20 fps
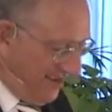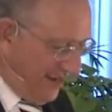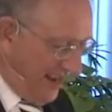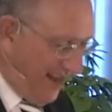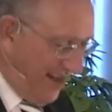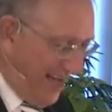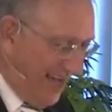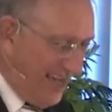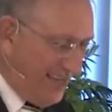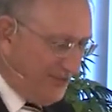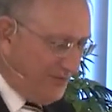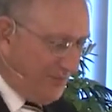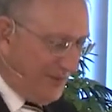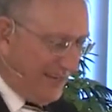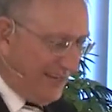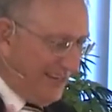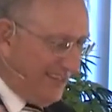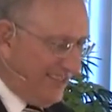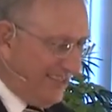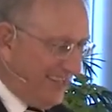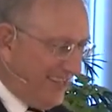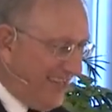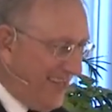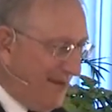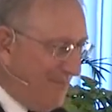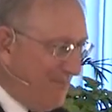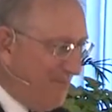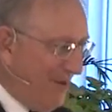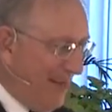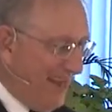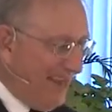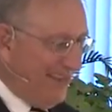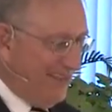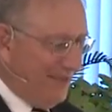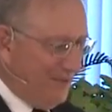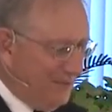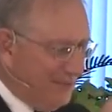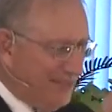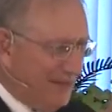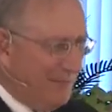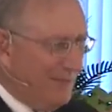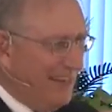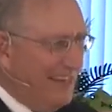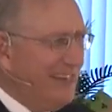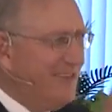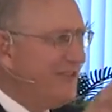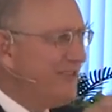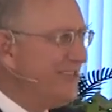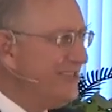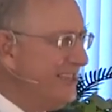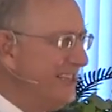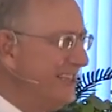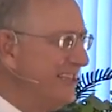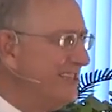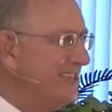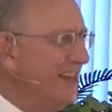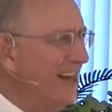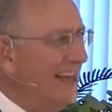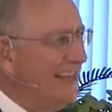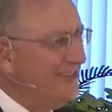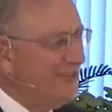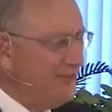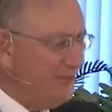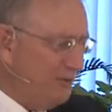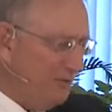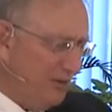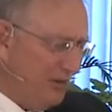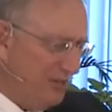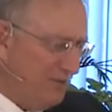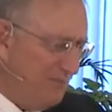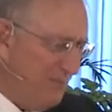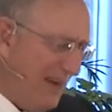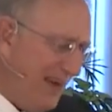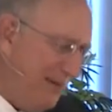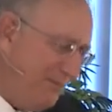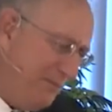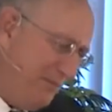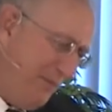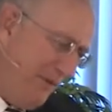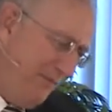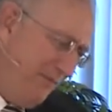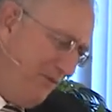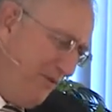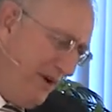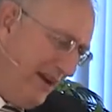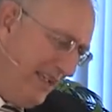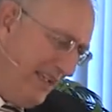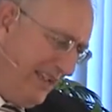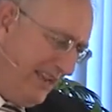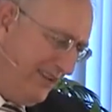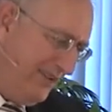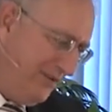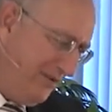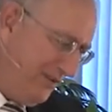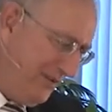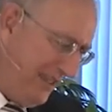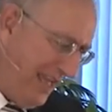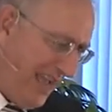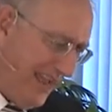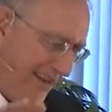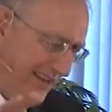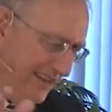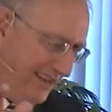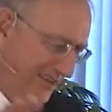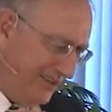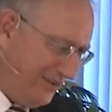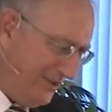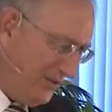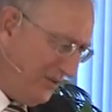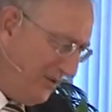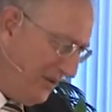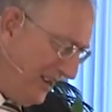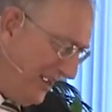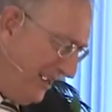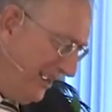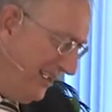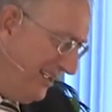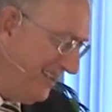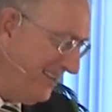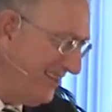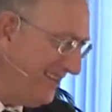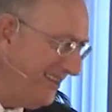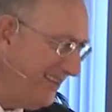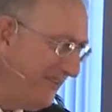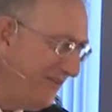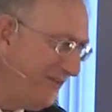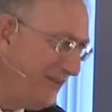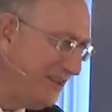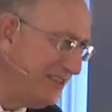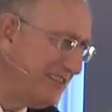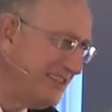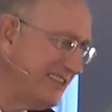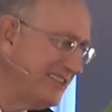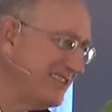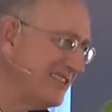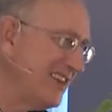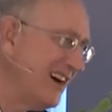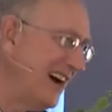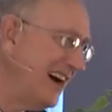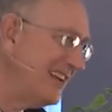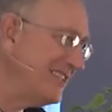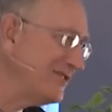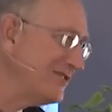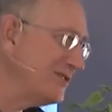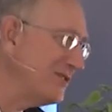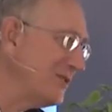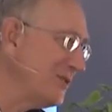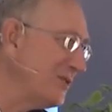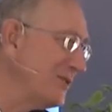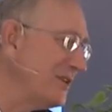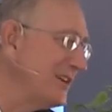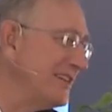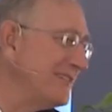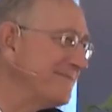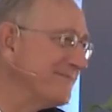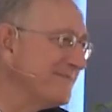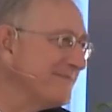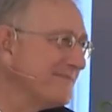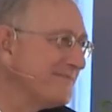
Now, as we did the campaign, there were some interesting side stories. Perhaps before I get to that story, first a side story.